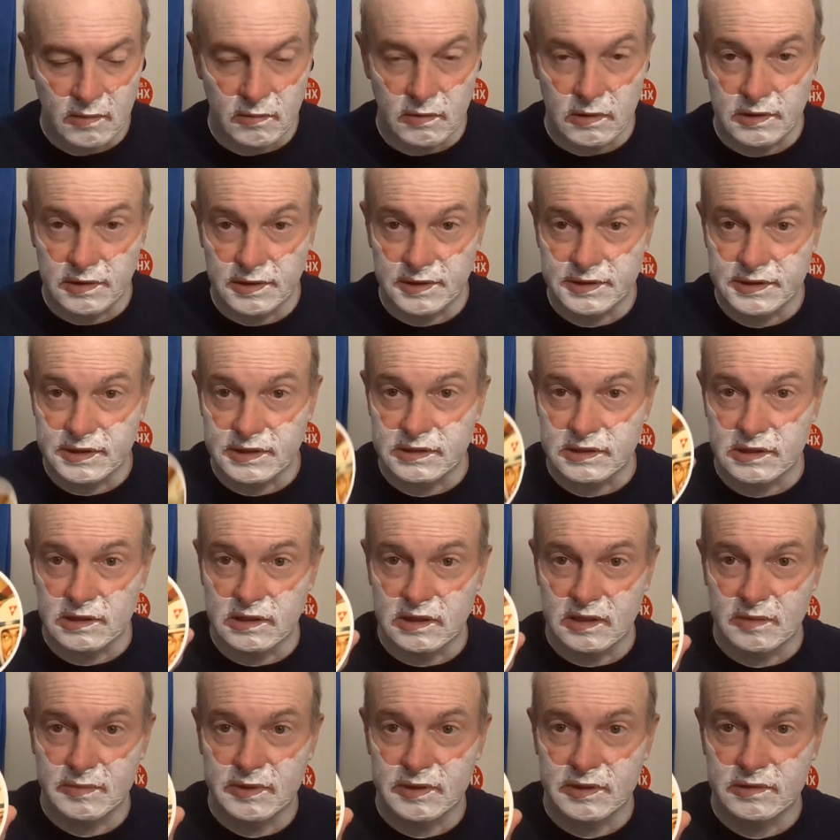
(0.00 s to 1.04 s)
Well, this is a
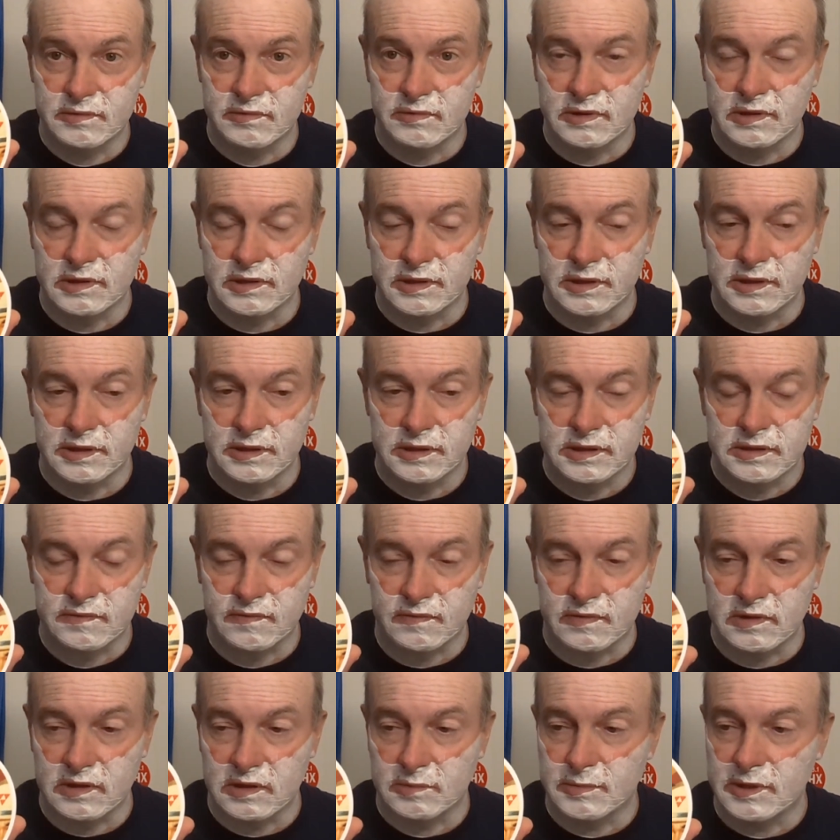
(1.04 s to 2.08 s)
limited release
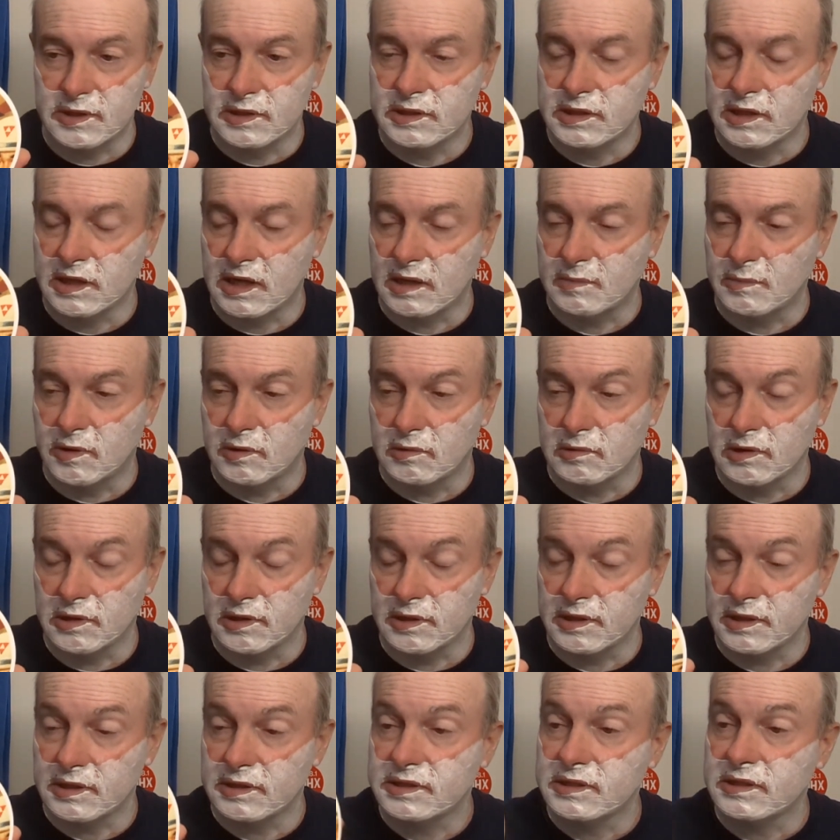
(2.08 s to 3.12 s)
for a limited time
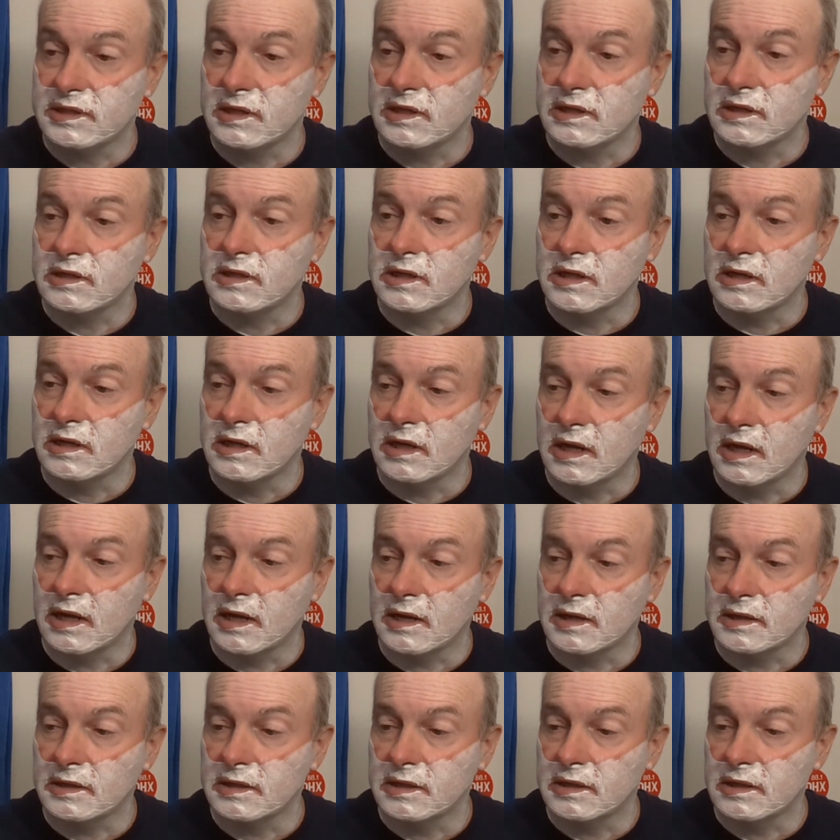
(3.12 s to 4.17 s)
only, it said,
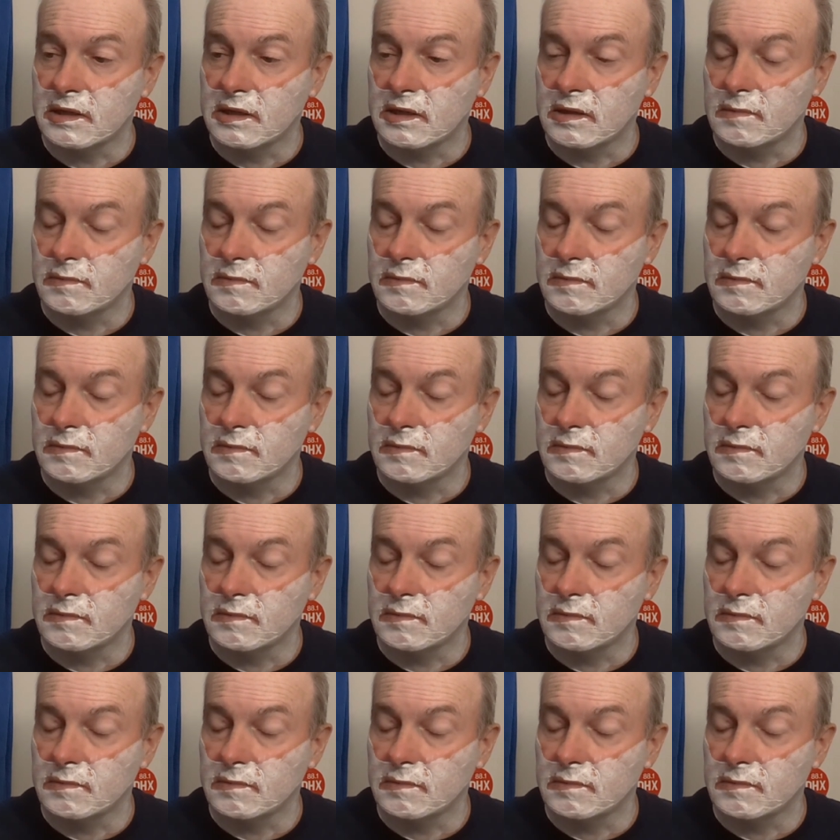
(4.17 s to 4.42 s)
and